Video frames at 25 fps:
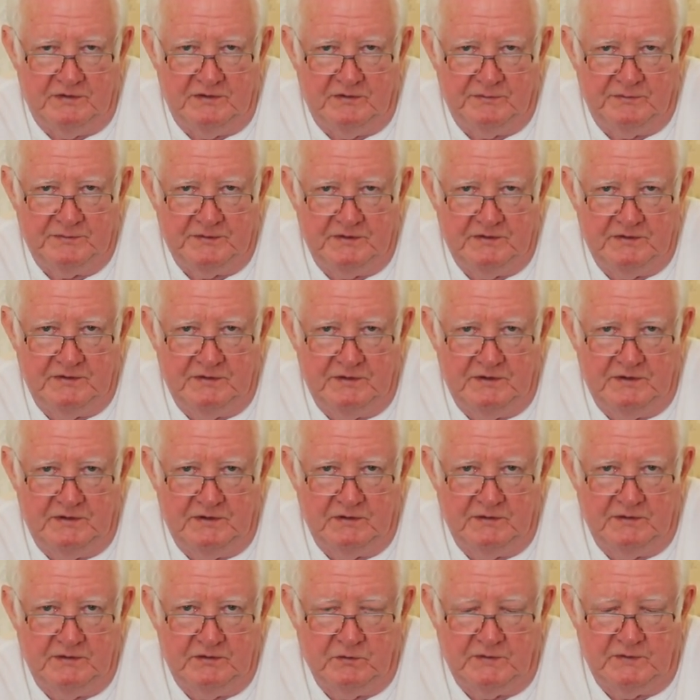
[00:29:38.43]
You
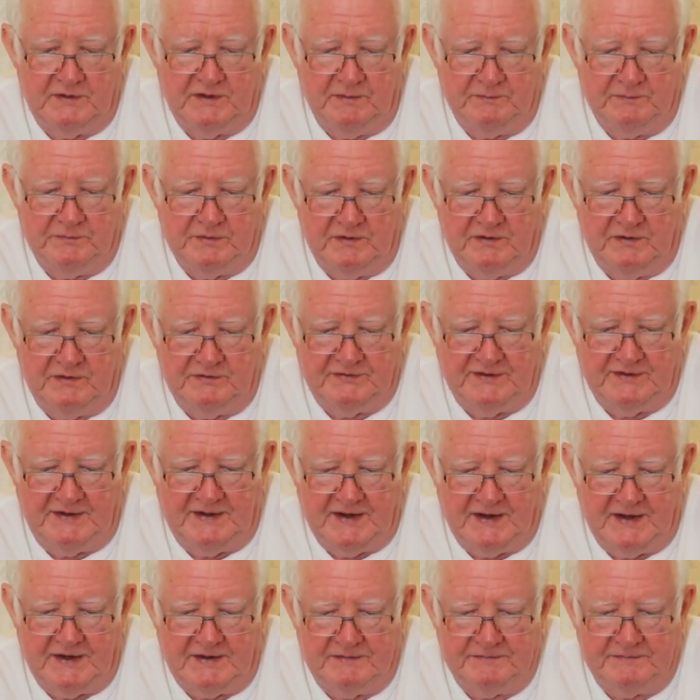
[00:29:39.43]
don't want to get burnt
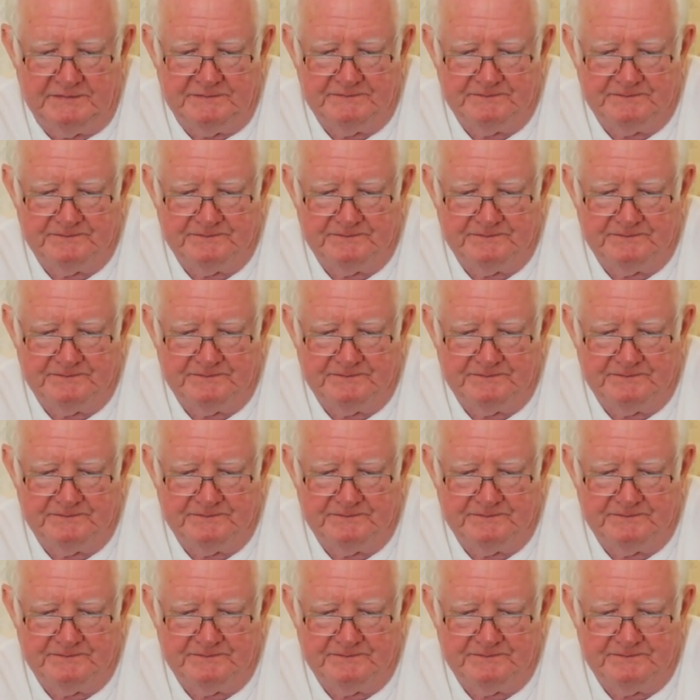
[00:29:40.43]
again.